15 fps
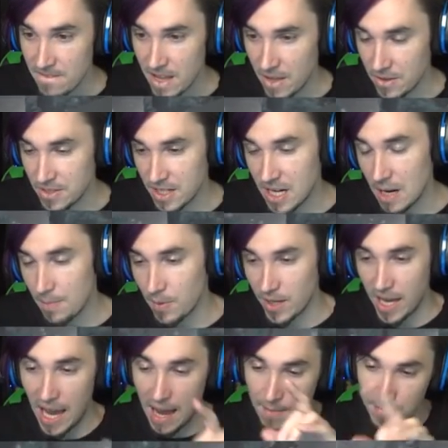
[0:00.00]
Now, there's a couple
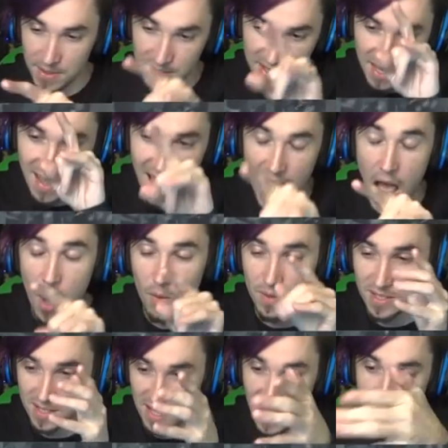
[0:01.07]
cabins
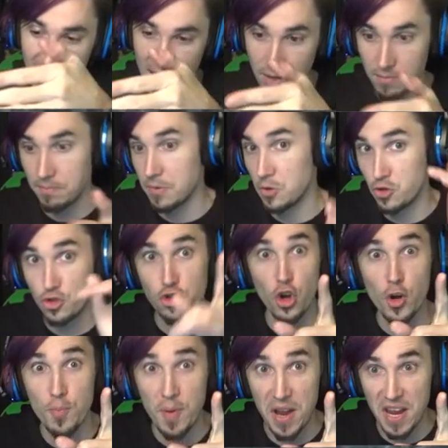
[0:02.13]
outside. There
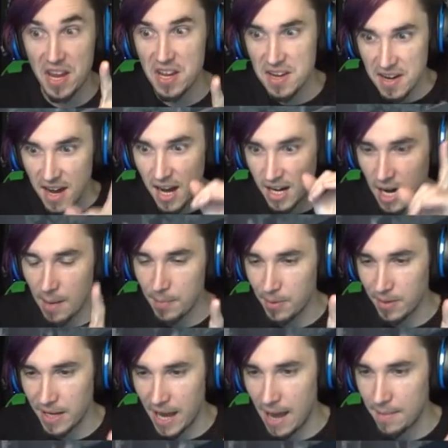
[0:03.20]
should be a
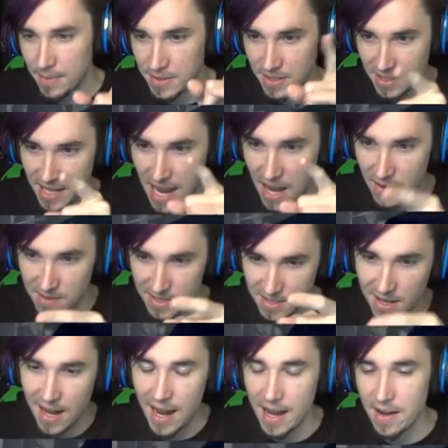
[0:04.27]
couple of cabins on the
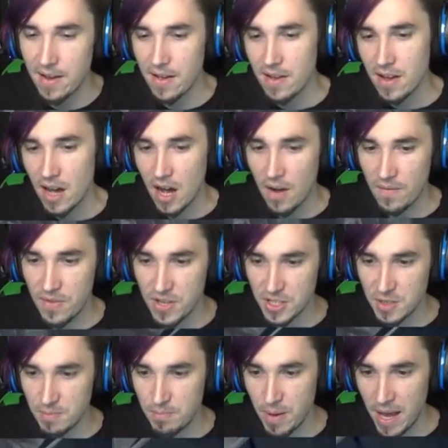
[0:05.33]
outside of
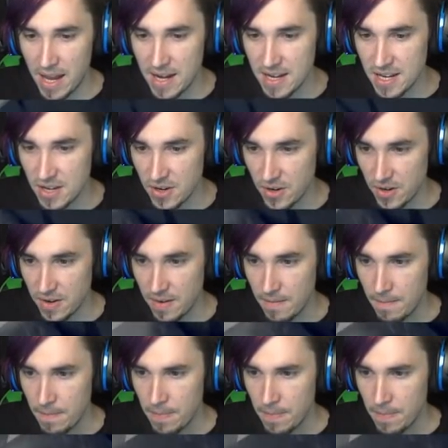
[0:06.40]
this bend here.